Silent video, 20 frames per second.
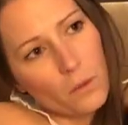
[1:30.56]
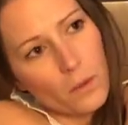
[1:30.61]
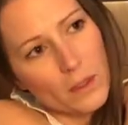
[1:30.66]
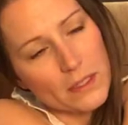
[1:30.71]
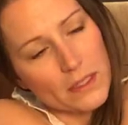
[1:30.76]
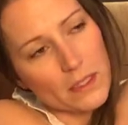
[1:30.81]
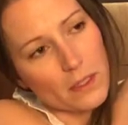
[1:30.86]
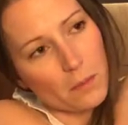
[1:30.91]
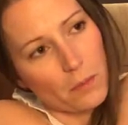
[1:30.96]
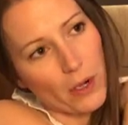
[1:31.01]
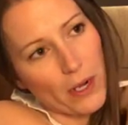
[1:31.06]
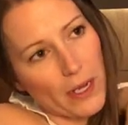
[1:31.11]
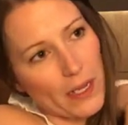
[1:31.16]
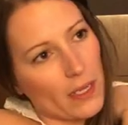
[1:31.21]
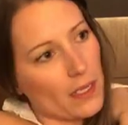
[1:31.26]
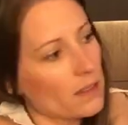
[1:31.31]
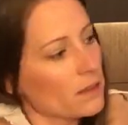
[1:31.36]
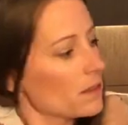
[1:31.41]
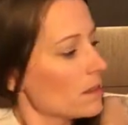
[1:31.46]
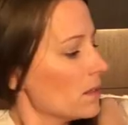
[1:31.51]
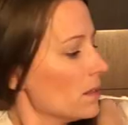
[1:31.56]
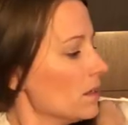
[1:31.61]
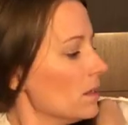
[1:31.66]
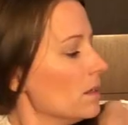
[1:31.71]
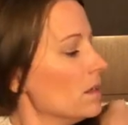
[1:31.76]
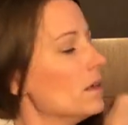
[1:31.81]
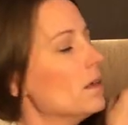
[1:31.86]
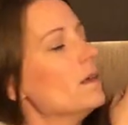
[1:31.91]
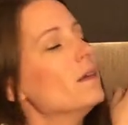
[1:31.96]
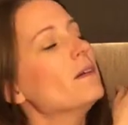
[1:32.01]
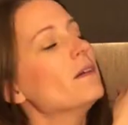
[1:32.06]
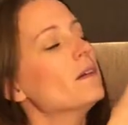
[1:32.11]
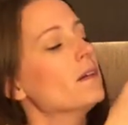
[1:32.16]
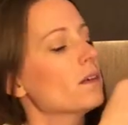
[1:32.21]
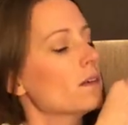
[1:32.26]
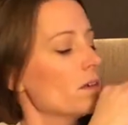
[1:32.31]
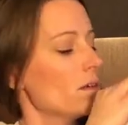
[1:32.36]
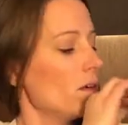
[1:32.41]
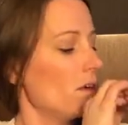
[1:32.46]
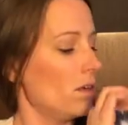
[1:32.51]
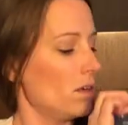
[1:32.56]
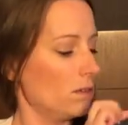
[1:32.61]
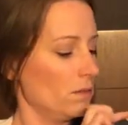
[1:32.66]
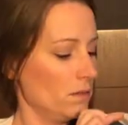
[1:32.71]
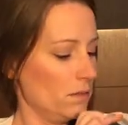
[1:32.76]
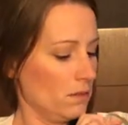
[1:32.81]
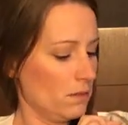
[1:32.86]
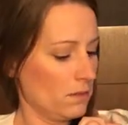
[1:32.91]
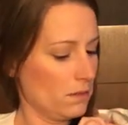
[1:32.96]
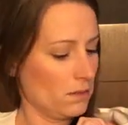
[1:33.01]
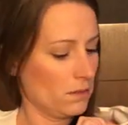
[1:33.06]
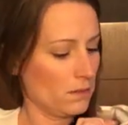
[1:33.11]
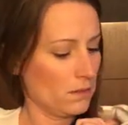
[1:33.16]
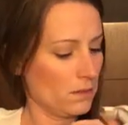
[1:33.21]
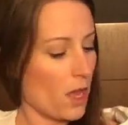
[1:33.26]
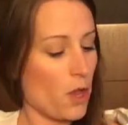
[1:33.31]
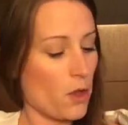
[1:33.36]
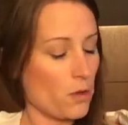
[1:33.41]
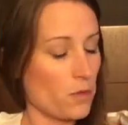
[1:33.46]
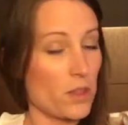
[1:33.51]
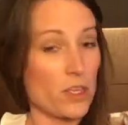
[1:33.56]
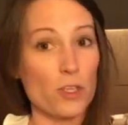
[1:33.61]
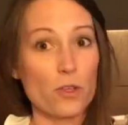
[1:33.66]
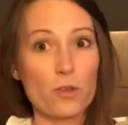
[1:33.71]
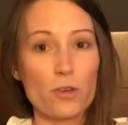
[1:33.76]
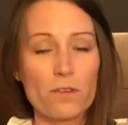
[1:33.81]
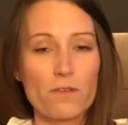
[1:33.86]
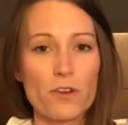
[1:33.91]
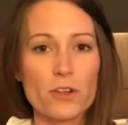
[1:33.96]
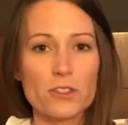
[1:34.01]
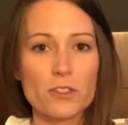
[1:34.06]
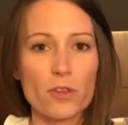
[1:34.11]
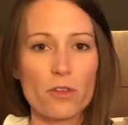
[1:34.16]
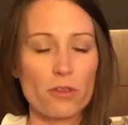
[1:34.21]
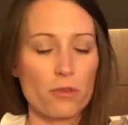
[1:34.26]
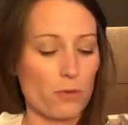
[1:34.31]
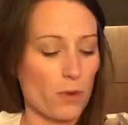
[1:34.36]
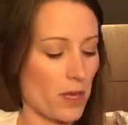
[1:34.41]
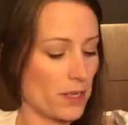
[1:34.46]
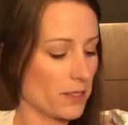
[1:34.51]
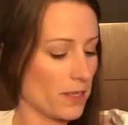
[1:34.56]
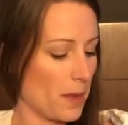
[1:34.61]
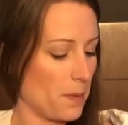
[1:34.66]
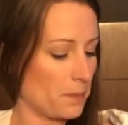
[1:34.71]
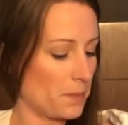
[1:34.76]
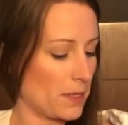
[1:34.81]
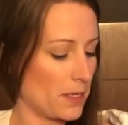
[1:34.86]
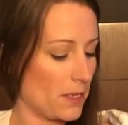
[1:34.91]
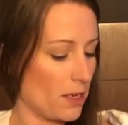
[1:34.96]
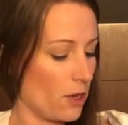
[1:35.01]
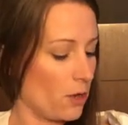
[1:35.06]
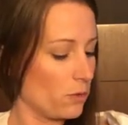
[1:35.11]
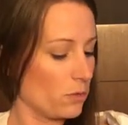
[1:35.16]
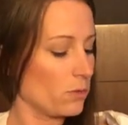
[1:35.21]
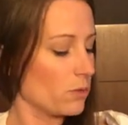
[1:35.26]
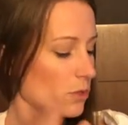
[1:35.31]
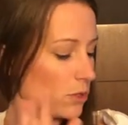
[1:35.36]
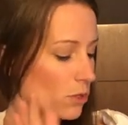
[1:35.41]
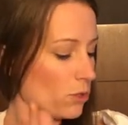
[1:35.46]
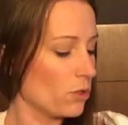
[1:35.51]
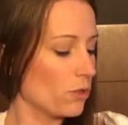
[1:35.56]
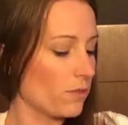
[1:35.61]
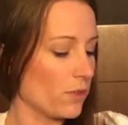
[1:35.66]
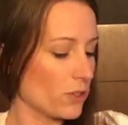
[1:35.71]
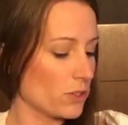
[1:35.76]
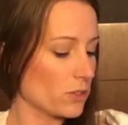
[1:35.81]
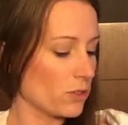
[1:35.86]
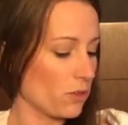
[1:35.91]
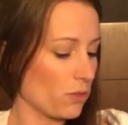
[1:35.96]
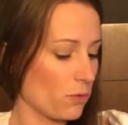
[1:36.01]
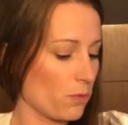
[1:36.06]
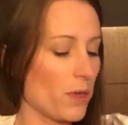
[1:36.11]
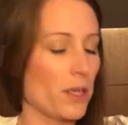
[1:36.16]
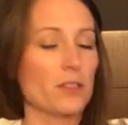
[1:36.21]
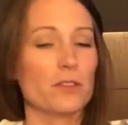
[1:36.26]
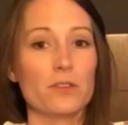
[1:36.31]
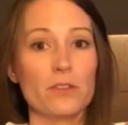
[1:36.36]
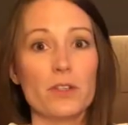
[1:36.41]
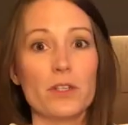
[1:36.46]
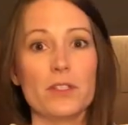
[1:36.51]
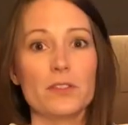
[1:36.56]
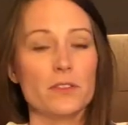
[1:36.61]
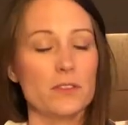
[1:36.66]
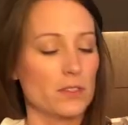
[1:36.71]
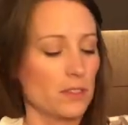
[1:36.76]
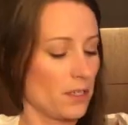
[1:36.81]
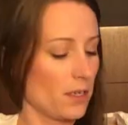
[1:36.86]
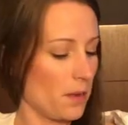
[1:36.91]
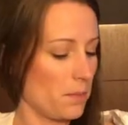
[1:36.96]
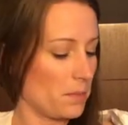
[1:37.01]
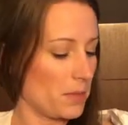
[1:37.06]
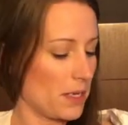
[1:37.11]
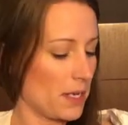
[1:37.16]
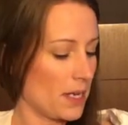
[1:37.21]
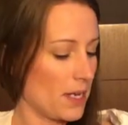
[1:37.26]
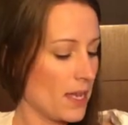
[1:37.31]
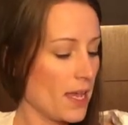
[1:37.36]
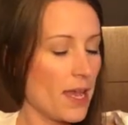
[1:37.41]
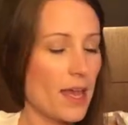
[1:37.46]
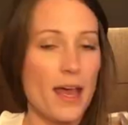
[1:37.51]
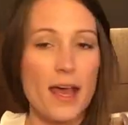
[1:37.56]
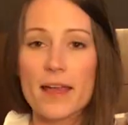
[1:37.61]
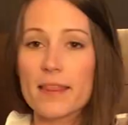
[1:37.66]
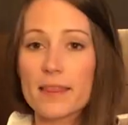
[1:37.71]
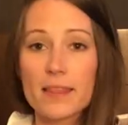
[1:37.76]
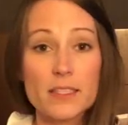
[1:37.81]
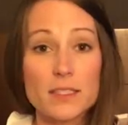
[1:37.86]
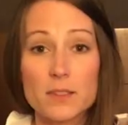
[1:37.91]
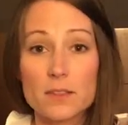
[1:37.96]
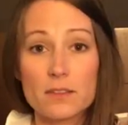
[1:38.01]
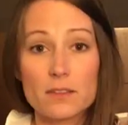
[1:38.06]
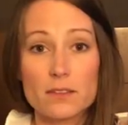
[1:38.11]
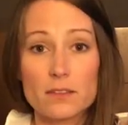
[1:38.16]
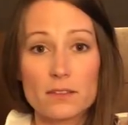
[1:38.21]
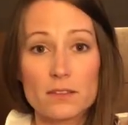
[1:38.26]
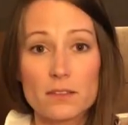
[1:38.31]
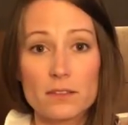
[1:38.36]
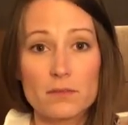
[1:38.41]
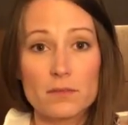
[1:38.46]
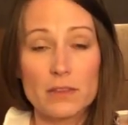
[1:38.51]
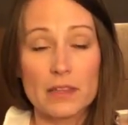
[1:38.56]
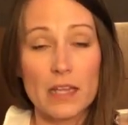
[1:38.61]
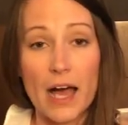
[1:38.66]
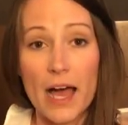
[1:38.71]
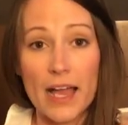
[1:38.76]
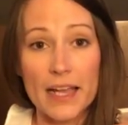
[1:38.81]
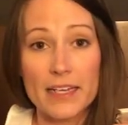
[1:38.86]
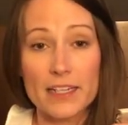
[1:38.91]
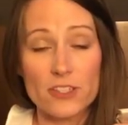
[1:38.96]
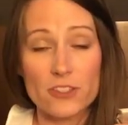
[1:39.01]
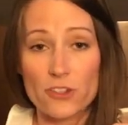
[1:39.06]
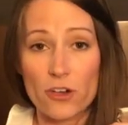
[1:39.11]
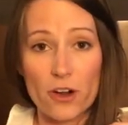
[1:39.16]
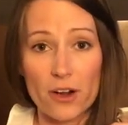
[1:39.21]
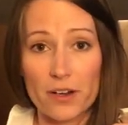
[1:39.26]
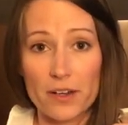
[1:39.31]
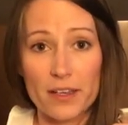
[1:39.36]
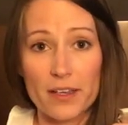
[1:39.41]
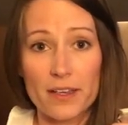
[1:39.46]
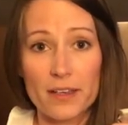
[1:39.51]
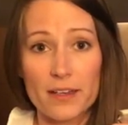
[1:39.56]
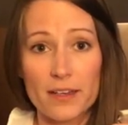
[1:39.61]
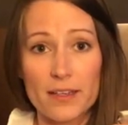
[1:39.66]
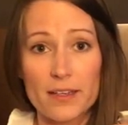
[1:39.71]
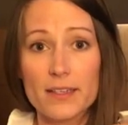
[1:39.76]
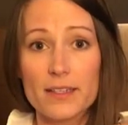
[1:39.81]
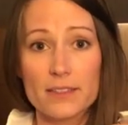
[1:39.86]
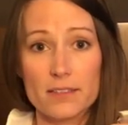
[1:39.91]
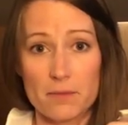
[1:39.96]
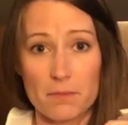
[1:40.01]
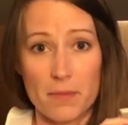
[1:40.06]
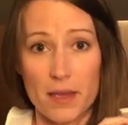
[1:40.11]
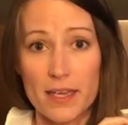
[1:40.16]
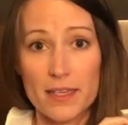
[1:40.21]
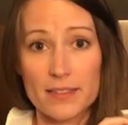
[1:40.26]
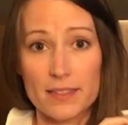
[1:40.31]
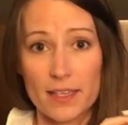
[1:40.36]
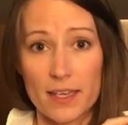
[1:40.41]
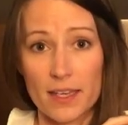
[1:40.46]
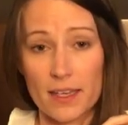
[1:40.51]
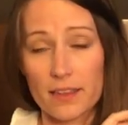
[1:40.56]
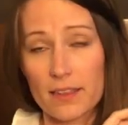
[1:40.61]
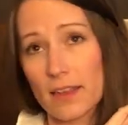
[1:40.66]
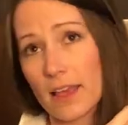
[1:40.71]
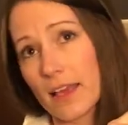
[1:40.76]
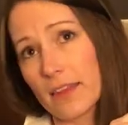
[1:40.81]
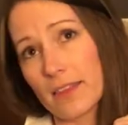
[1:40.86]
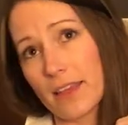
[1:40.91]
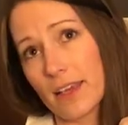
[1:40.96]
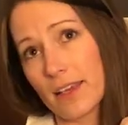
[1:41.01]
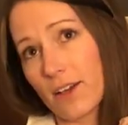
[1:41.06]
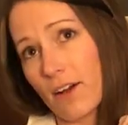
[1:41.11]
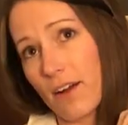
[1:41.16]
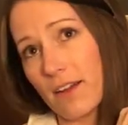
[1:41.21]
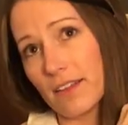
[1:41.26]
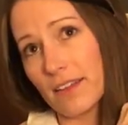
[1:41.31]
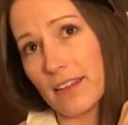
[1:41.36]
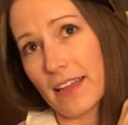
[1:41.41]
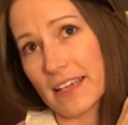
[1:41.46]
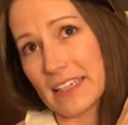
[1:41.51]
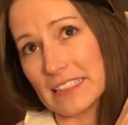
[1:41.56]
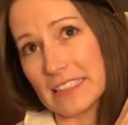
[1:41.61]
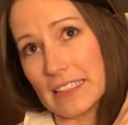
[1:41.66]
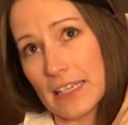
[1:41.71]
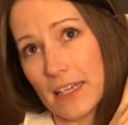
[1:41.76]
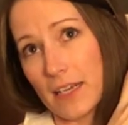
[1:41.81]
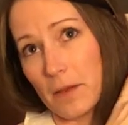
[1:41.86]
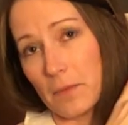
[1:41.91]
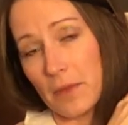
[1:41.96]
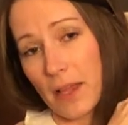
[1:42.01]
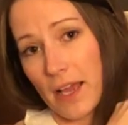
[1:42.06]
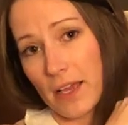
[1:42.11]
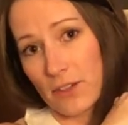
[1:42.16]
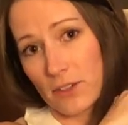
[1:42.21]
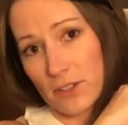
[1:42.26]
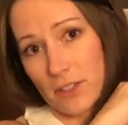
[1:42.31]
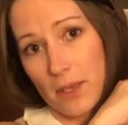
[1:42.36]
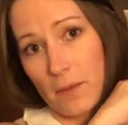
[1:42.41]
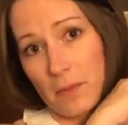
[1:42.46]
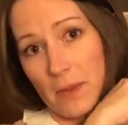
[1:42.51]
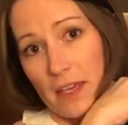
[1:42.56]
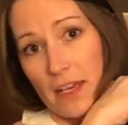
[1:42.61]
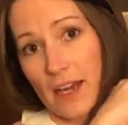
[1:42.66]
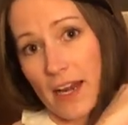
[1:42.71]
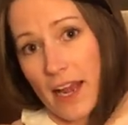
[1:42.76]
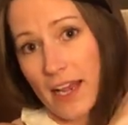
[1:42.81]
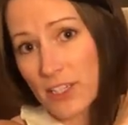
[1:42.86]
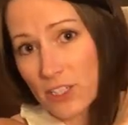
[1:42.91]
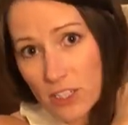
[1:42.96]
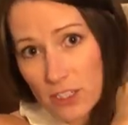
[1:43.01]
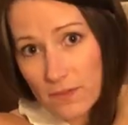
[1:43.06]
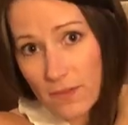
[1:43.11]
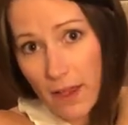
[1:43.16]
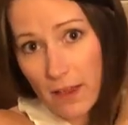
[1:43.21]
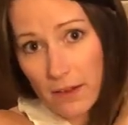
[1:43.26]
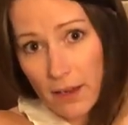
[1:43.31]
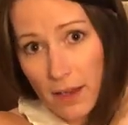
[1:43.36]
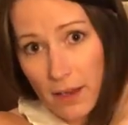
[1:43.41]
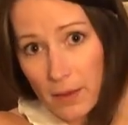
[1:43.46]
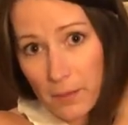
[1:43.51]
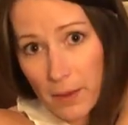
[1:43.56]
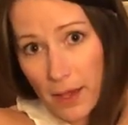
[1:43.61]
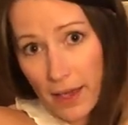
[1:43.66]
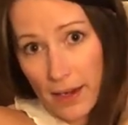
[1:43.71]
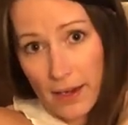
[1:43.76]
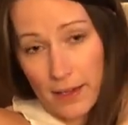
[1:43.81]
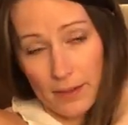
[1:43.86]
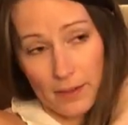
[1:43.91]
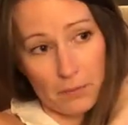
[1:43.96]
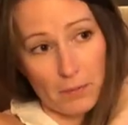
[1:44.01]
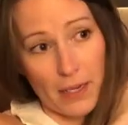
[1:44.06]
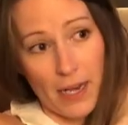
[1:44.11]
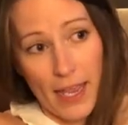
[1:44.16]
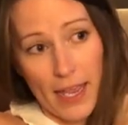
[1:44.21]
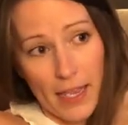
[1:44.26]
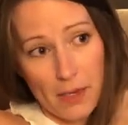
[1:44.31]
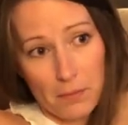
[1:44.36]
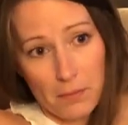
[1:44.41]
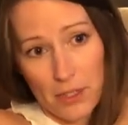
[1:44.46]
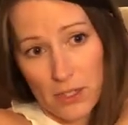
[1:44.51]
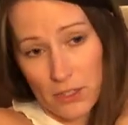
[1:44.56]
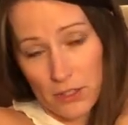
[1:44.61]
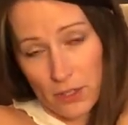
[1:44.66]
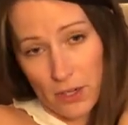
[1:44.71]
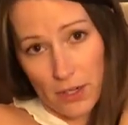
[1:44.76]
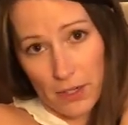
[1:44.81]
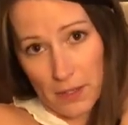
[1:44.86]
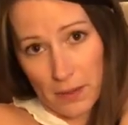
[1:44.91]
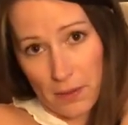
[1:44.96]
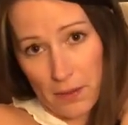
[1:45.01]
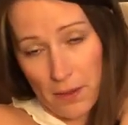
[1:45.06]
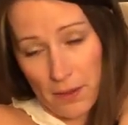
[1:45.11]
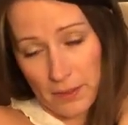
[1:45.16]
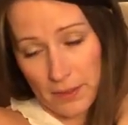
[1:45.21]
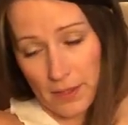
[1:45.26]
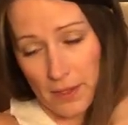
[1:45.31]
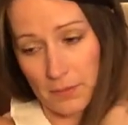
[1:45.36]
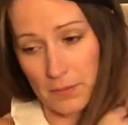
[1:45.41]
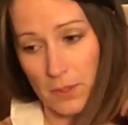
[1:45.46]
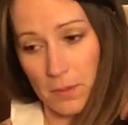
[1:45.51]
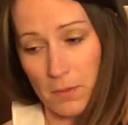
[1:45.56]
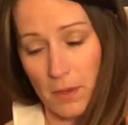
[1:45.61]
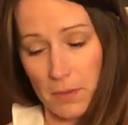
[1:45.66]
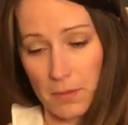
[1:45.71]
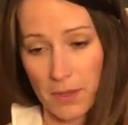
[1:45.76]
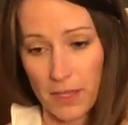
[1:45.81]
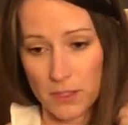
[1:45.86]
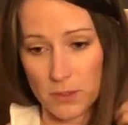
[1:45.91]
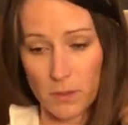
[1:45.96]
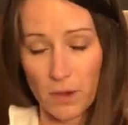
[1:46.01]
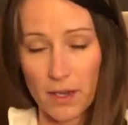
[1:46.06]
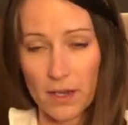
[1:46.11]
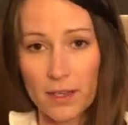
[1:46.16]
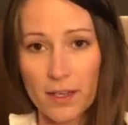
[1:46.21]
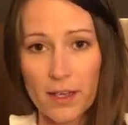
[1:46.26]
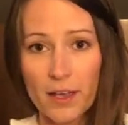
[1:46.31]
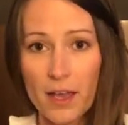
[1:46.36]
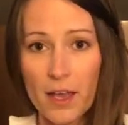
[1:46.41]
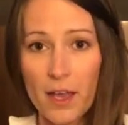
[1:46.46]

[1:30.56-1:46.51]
what's the brand called? Oh, the Universal Thread Company. Oh, Universal Thread Goods Company. This line at Target is amazing. They call it like a denim line or something, and I just found out about it, but I haven't been to Target in a long time, so maybe that's why.